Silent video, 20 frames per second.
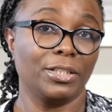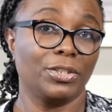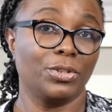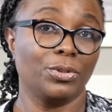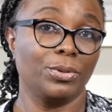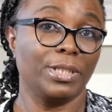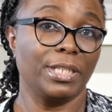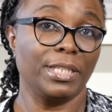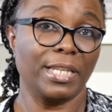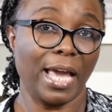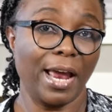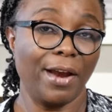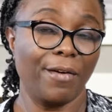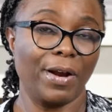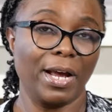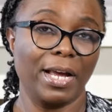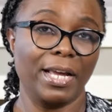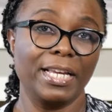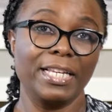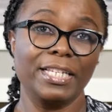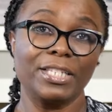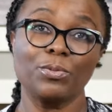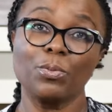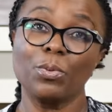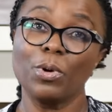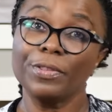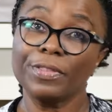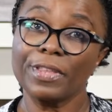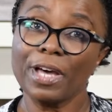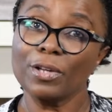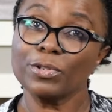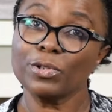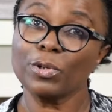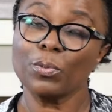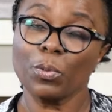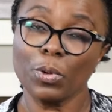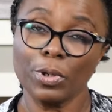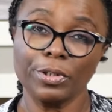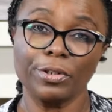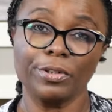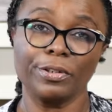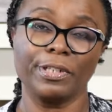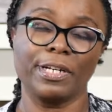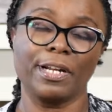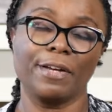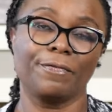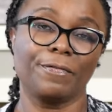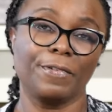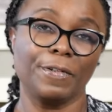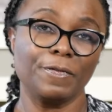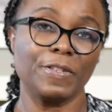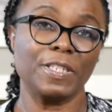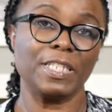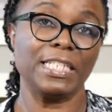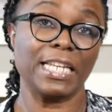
to the Naira is 1,150